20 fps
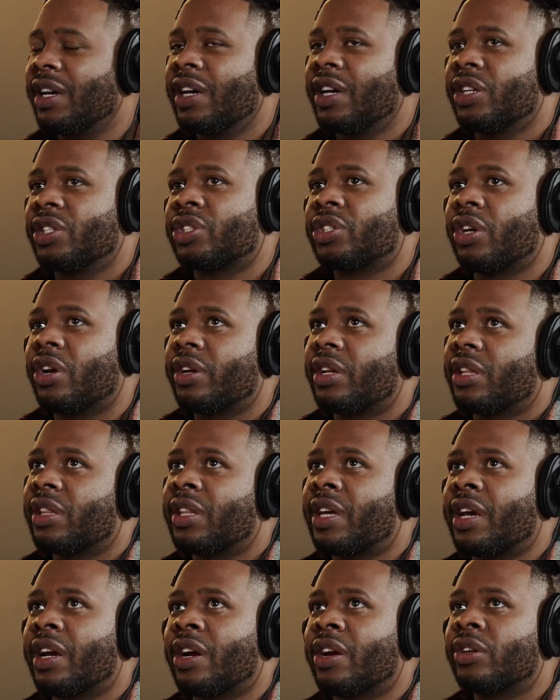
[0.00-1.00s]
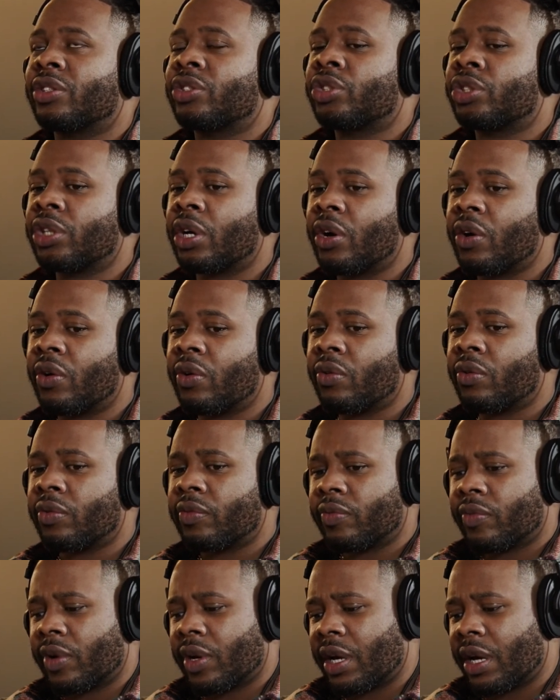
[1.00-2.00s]
started there. So
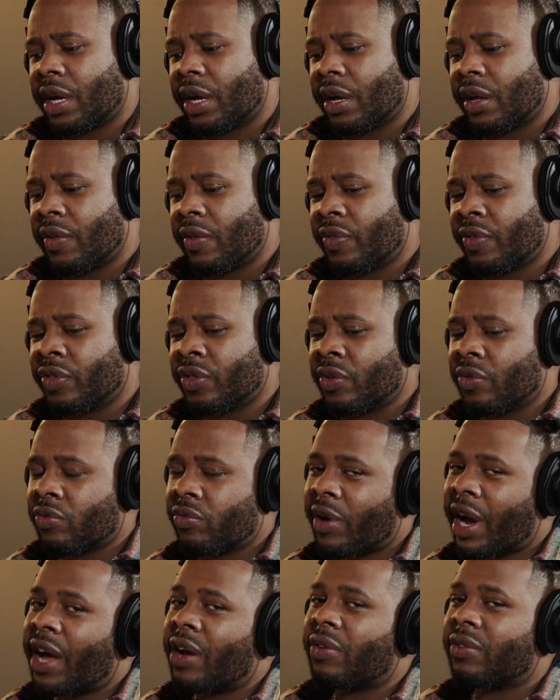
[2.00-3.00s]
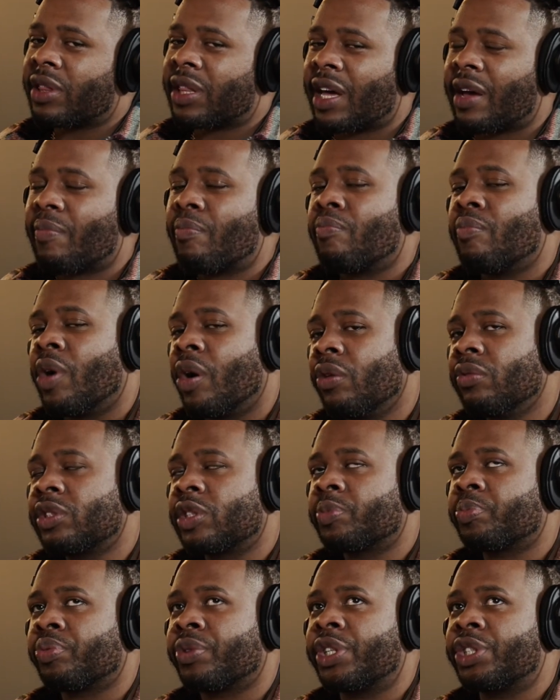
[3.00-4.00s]
the route that
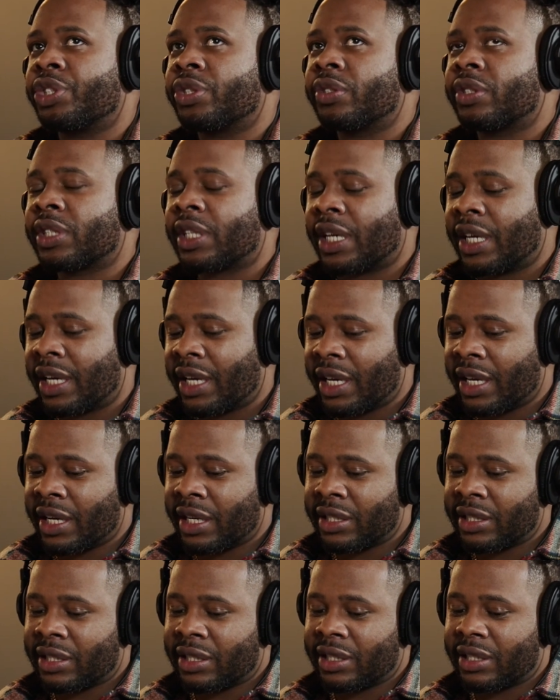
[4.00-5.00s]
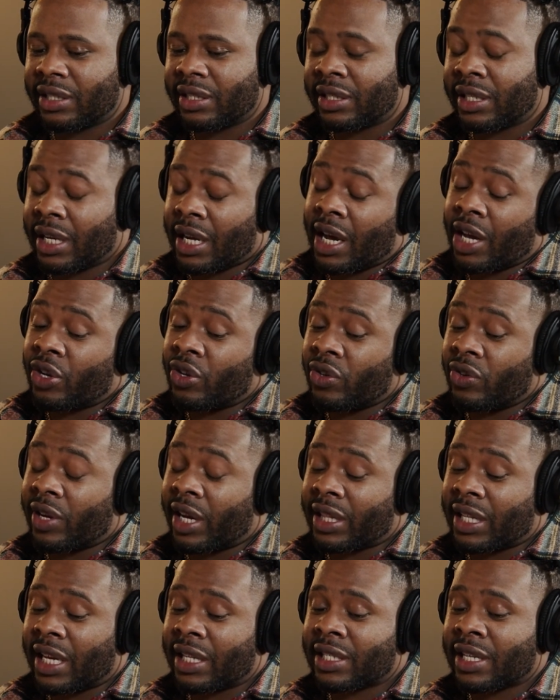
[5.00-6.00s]
most preachers' kids that I knew
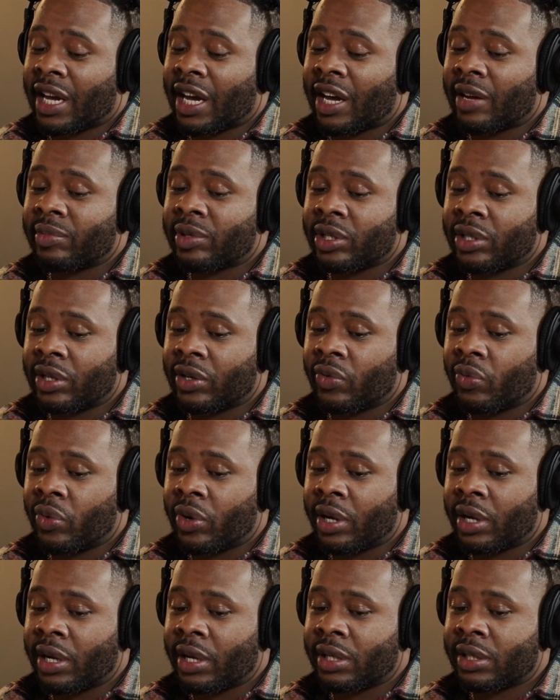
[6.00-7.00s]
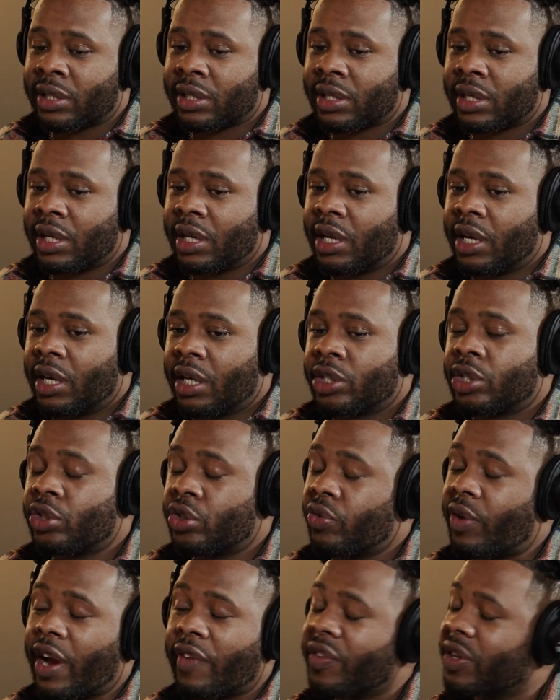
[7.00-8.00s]
at that time took was to
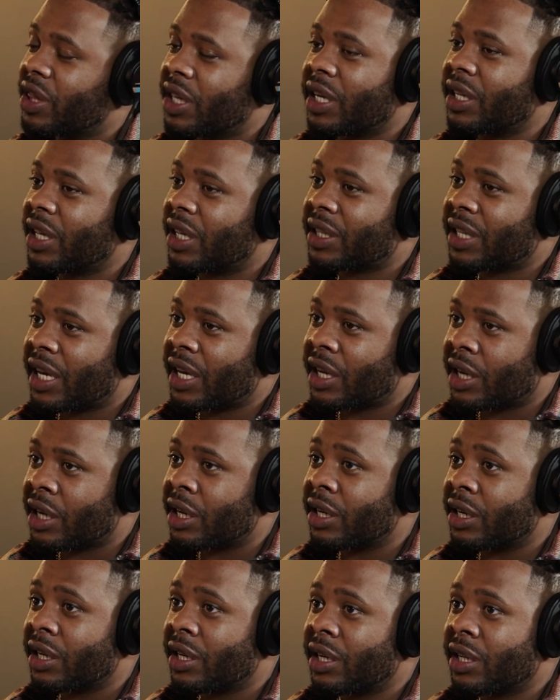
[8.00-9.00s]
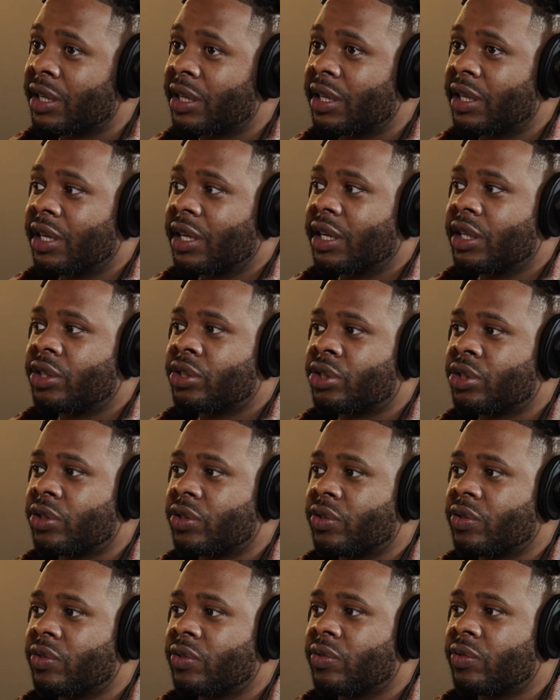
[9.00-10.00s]
do everything that they could
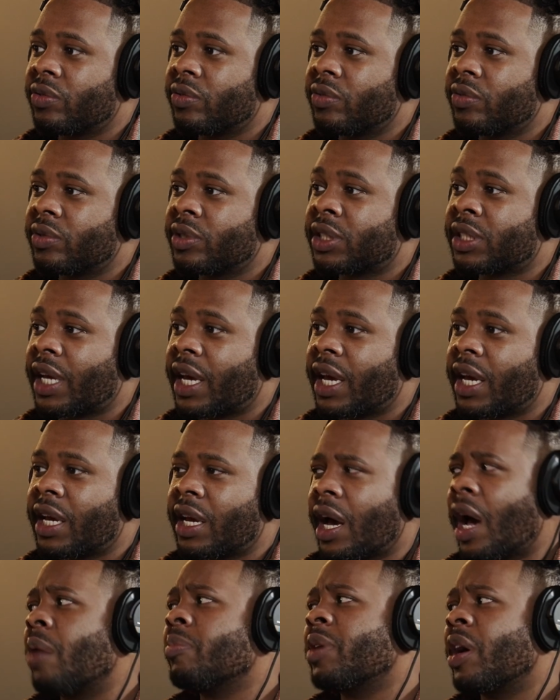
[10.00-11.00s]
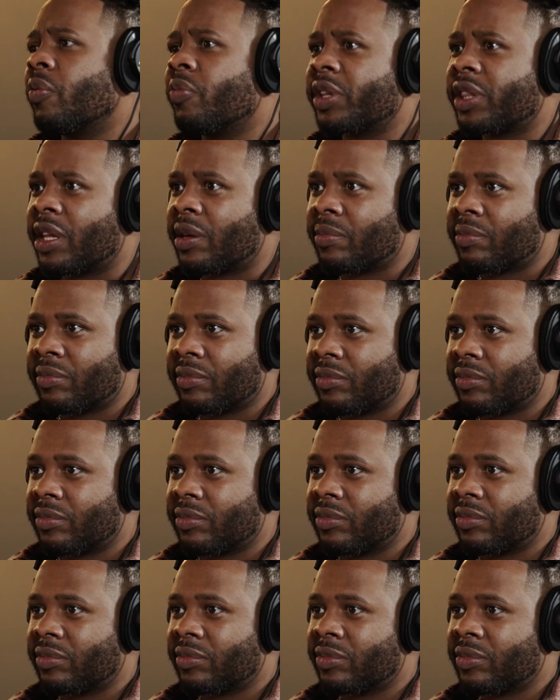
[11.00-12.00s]
to say, I'm not with them.
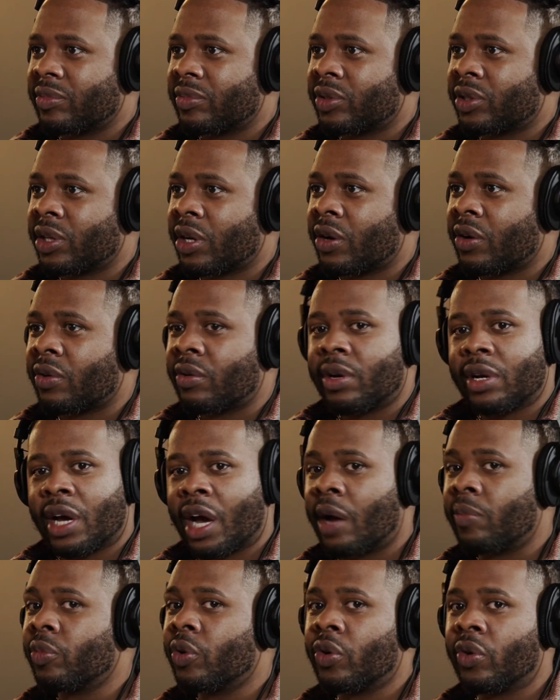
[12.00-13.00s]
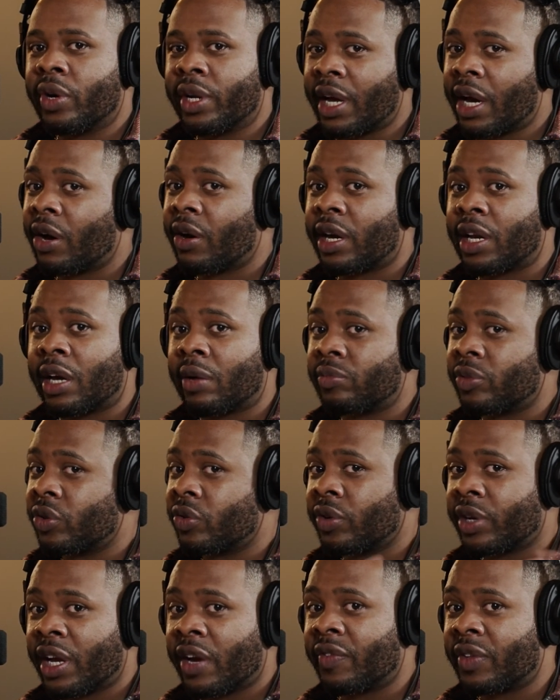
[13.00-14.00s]
So I'm going out and I'm
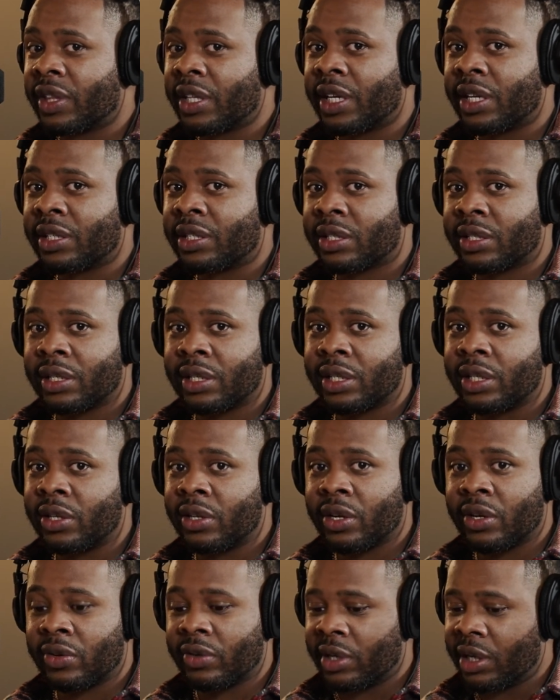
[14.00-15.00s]
doing everything to, mm-hmm. you know.